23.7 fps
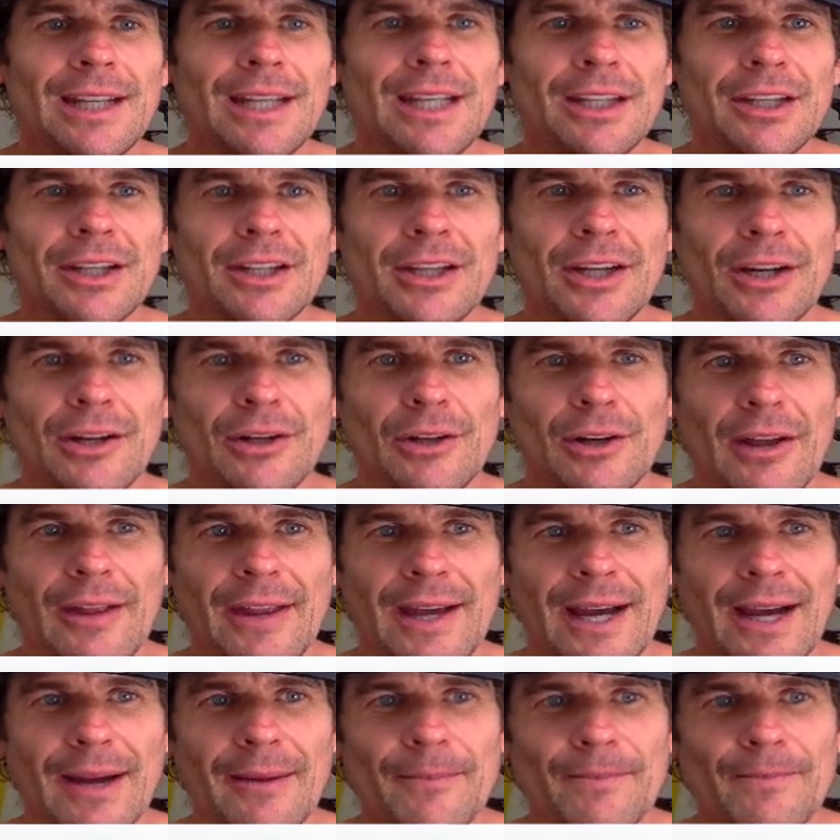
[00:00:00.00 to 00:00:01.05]
Here you go, look at
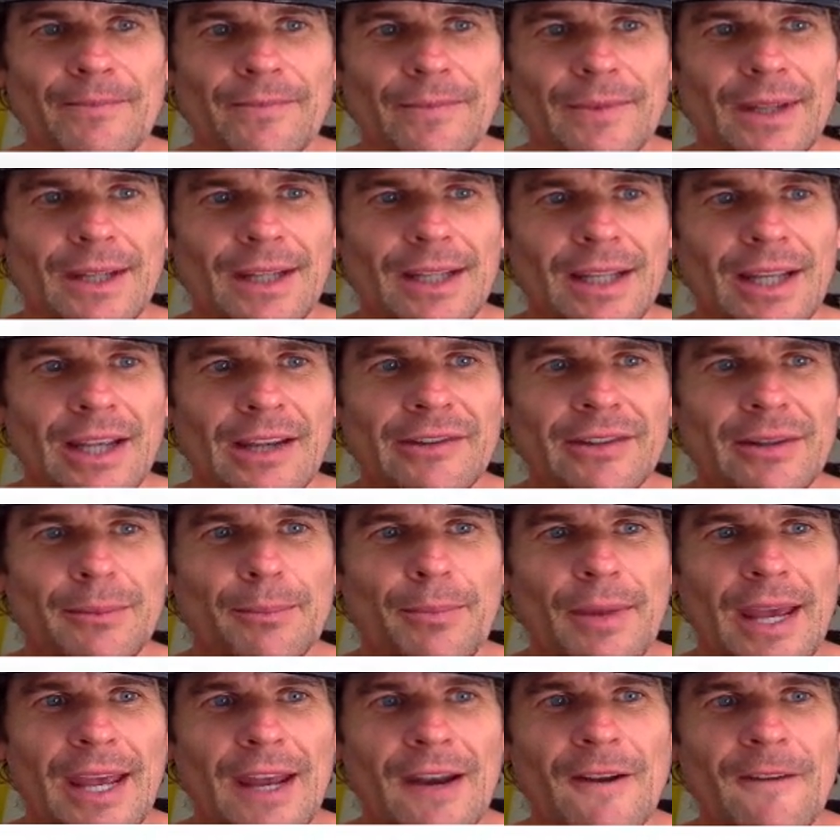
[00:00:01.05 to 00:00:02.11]
that. It's
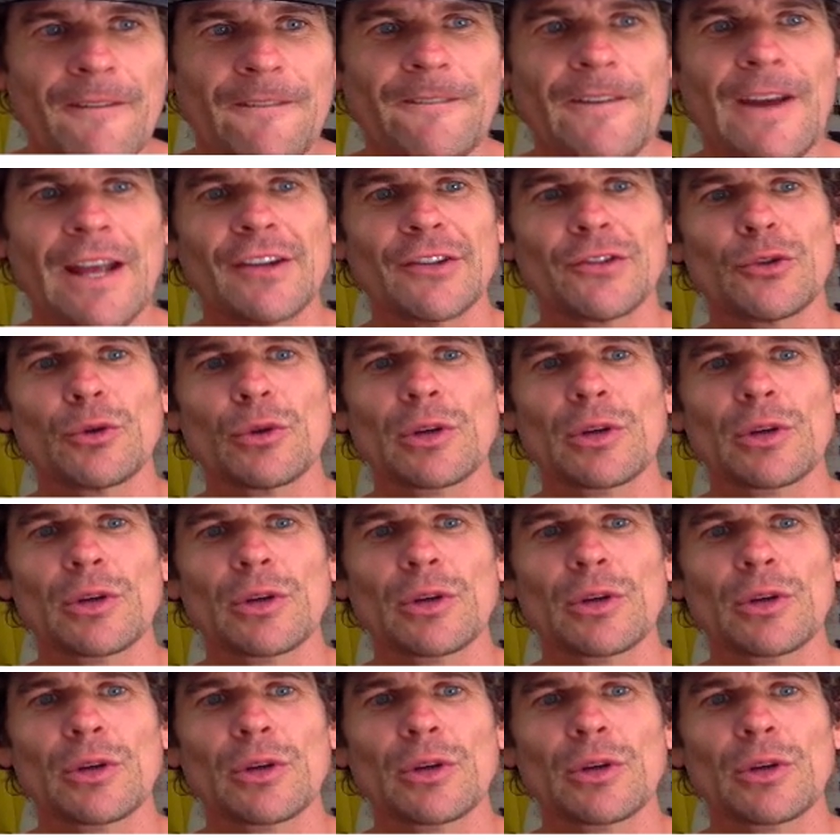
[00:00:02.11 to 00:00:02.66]
an offence